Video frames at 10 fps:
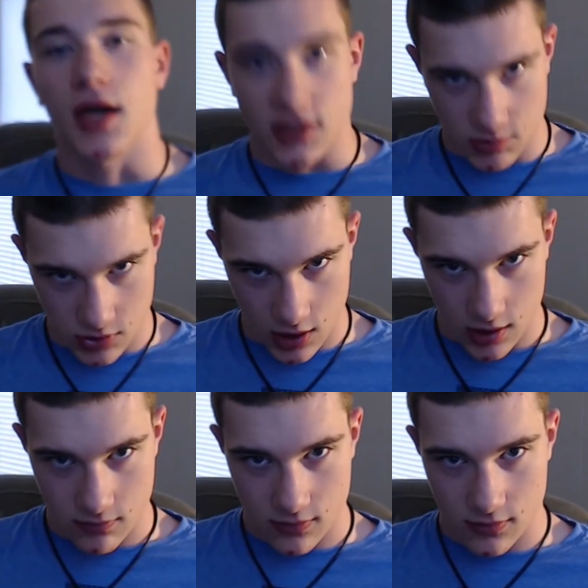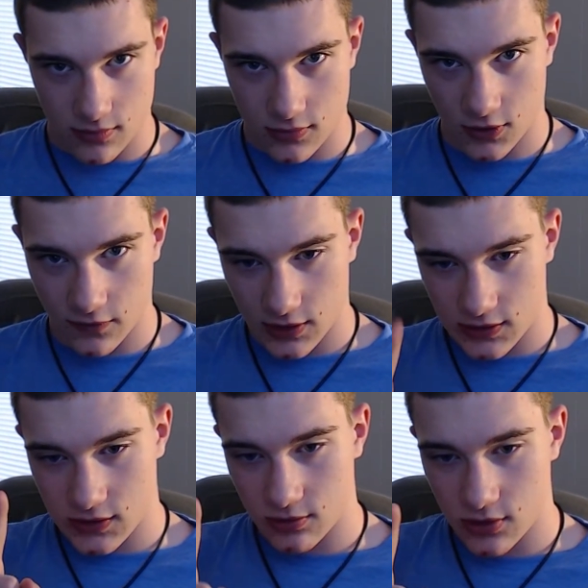And subscribe. Don't
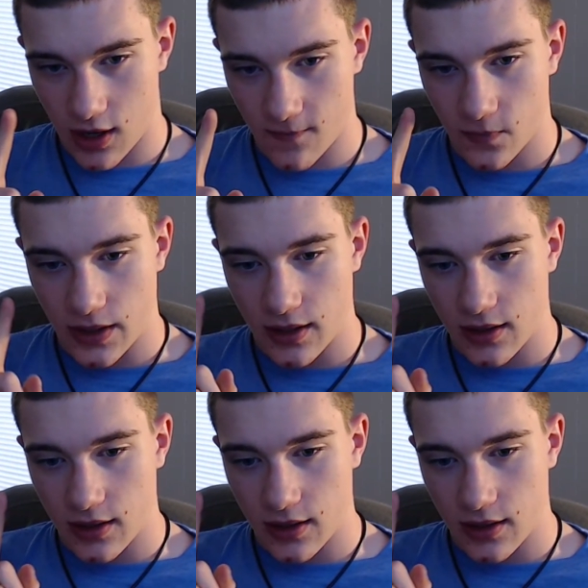forget to subscribe.